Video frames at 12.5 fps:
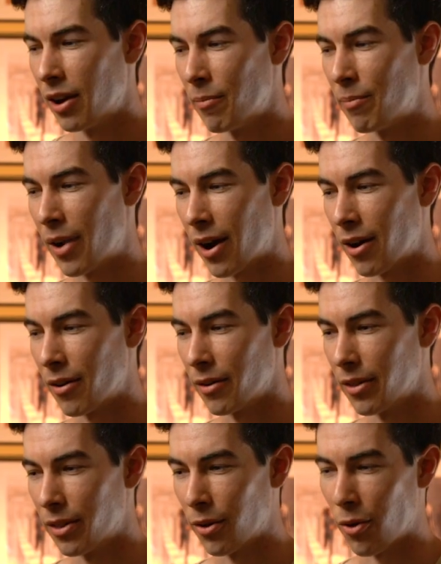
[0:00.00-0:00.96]

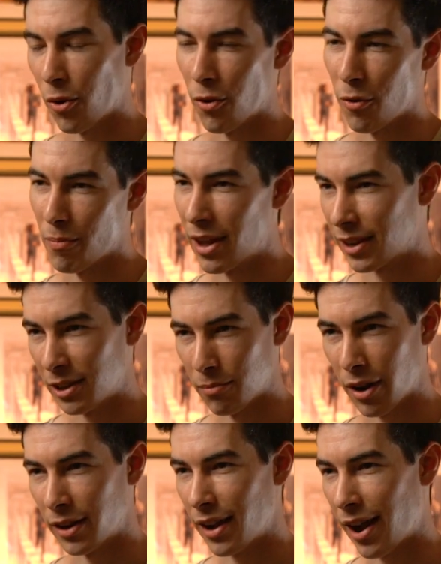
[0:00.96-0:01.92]
about the whole
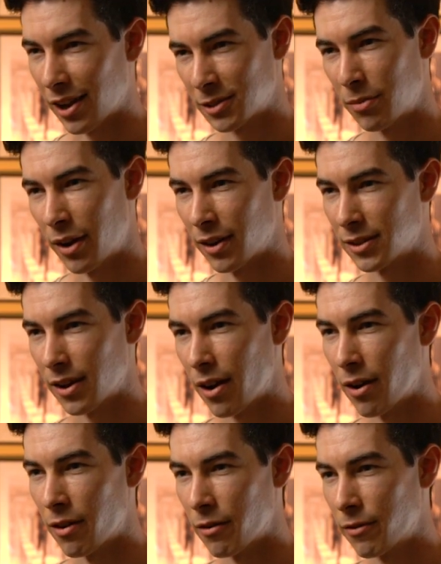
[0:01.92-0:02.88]
making money aspect
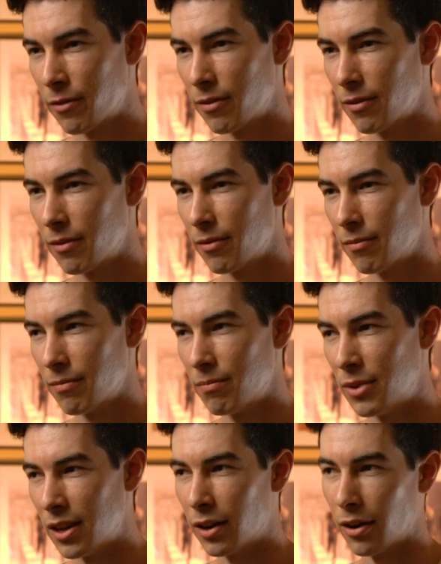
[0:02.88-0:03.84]
of
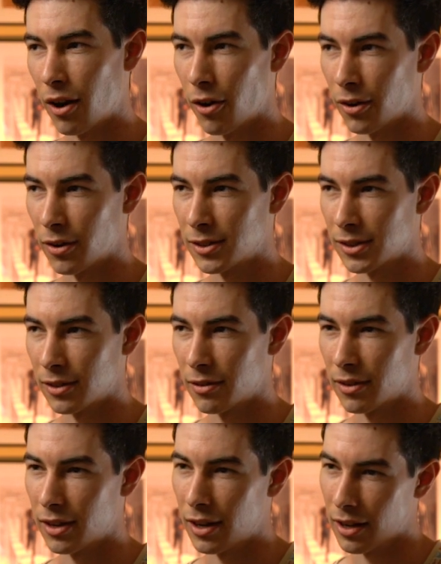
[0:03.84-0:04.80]
being an artist
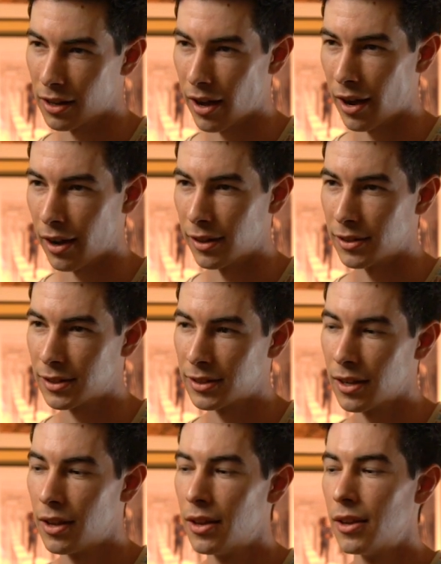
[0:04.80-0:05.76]
and getting clients.